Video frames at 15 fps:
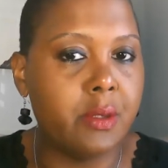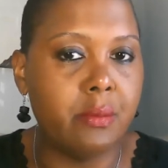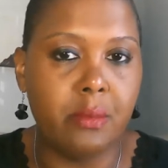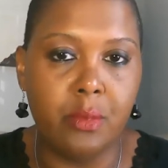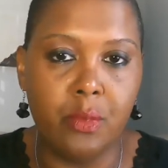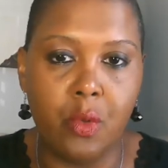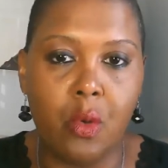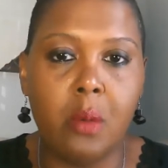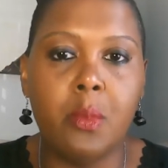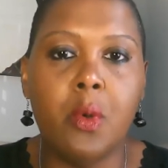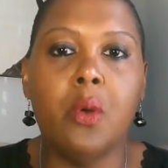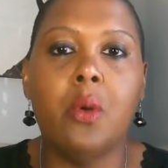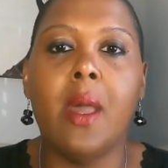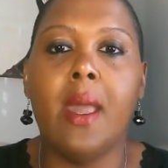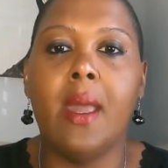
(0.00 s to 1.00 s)

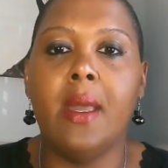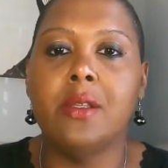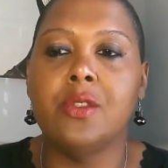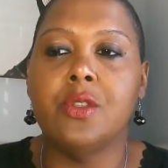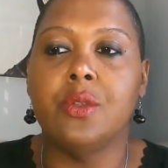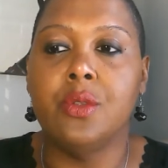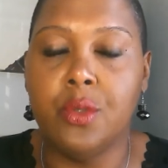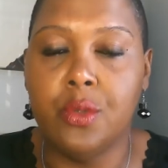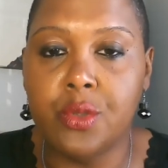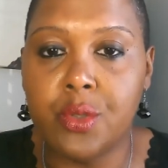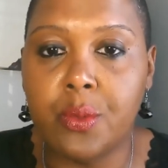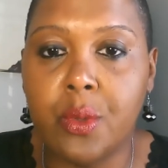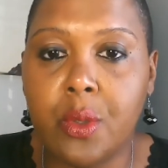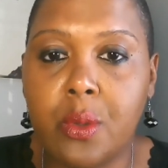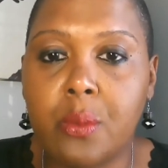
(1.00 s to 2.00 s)
normal as
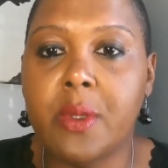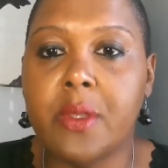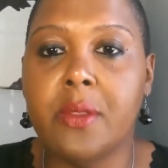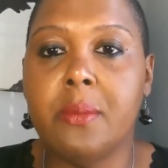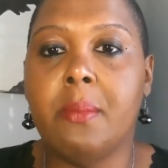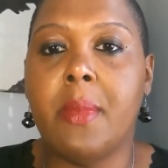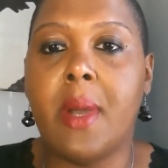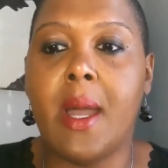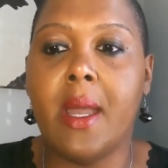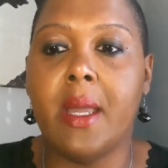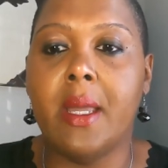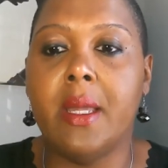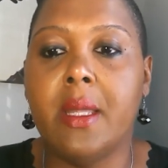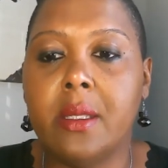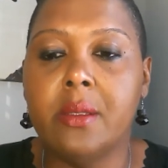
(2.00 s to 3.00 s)
usual with
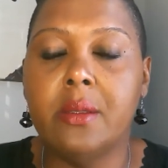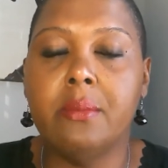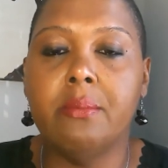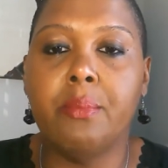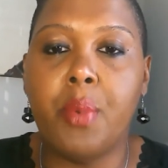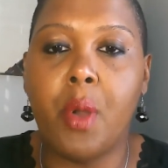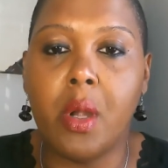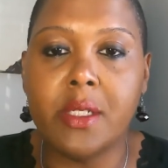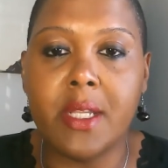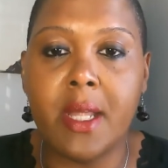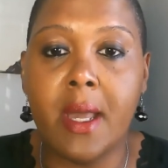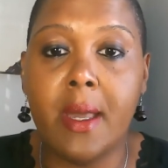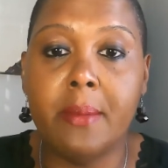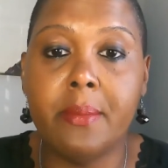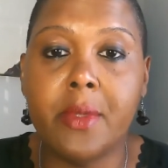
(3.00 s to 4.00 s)
my
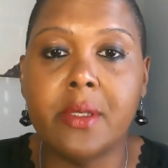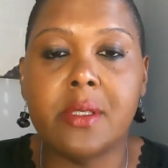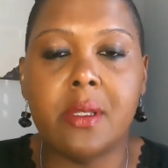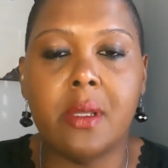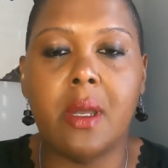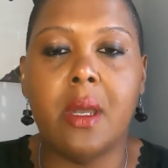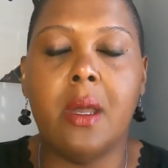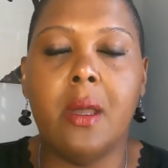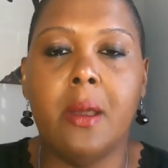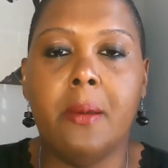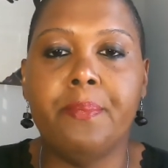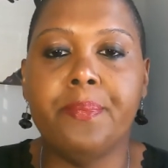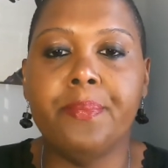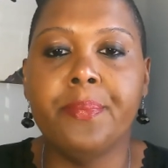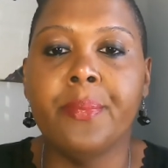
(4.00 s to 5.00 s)
part-time, because
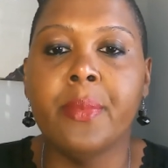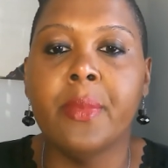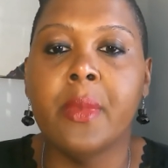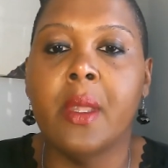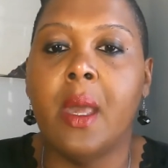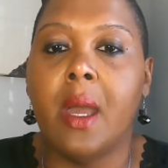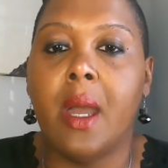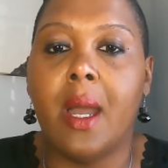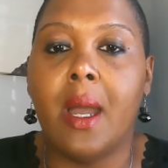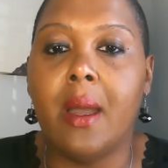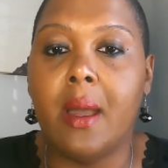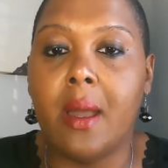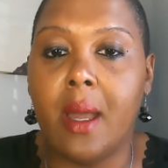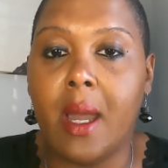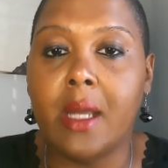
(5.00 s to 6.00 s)

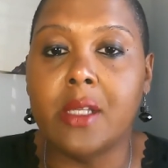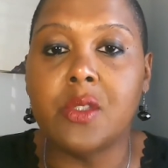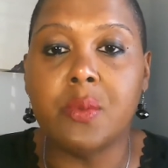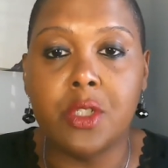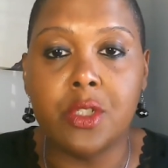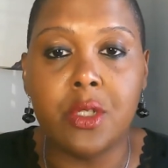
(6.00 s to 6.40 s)
I switched